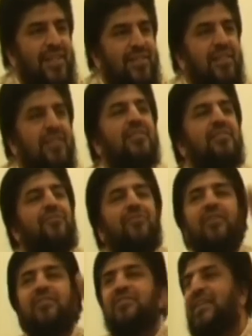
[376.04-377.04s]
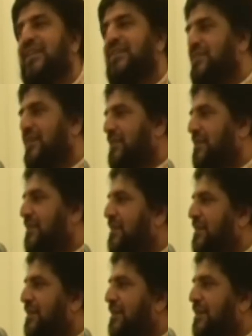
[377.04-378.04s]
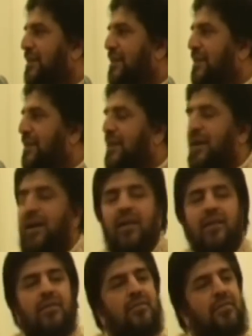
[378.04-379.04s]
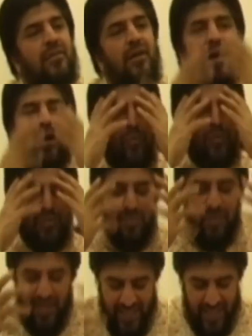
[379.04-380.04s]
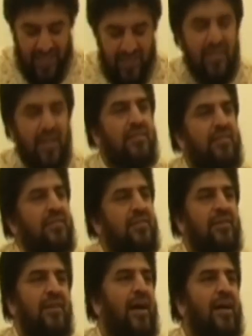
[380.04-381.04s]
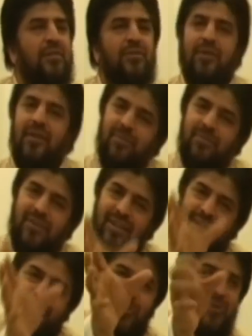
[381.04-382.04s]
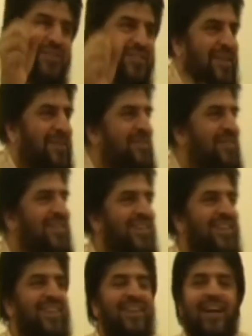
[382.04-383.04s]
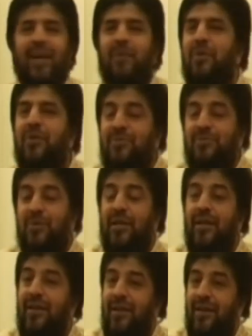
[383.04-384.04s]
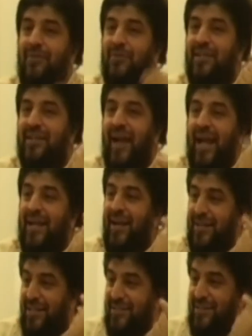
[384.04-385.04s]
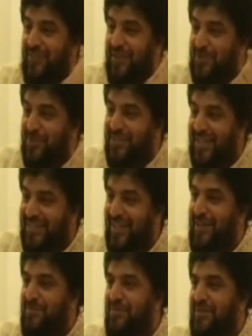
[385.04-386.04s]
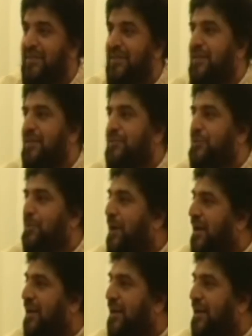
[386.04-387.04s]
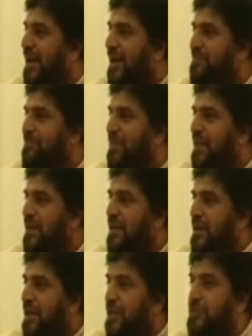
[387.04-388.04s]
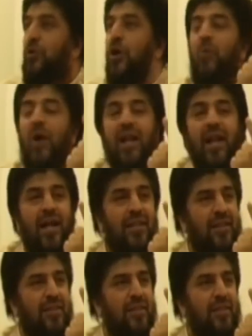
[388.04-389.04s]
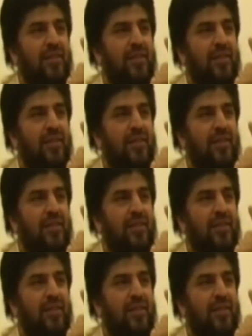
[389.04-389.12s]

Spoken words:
This is the first thing he said. And I was burning inside. I thought I'm going to squeeze him. And because he denying hadith of Rasulullah, subhanAllah, it's not one hadith.